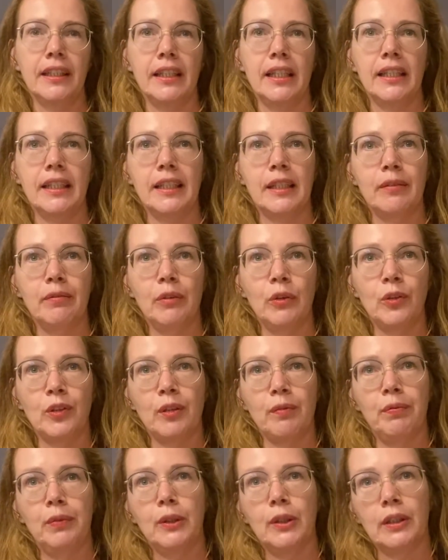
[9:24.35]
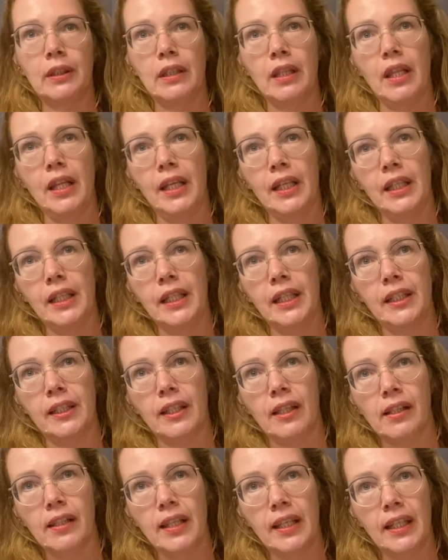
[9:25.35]
And that's the most important thing
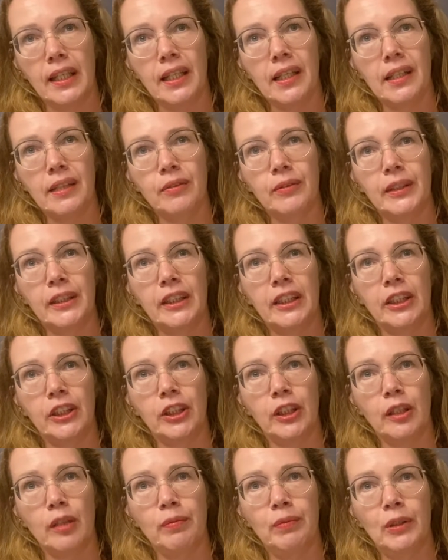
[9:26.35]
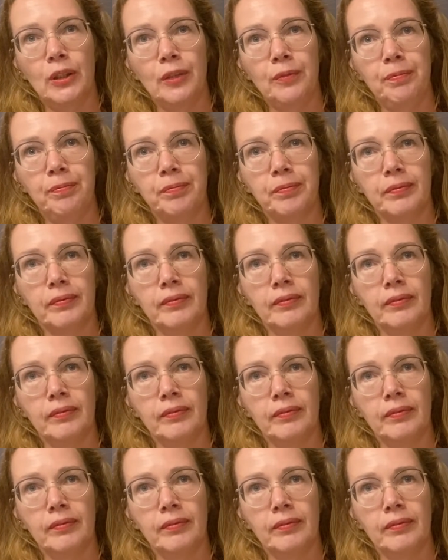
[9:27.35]
here, I think, we're touching upon.